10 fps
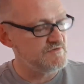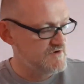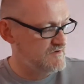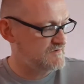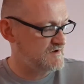
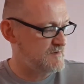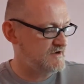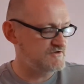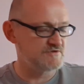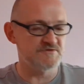nothing
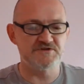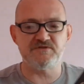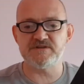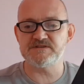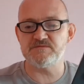about George
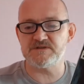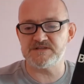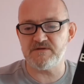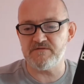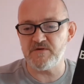Gruntz
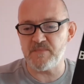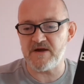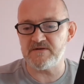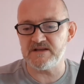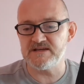whatsoever.
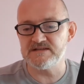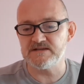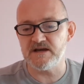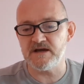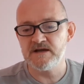Apparently, he's
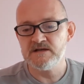a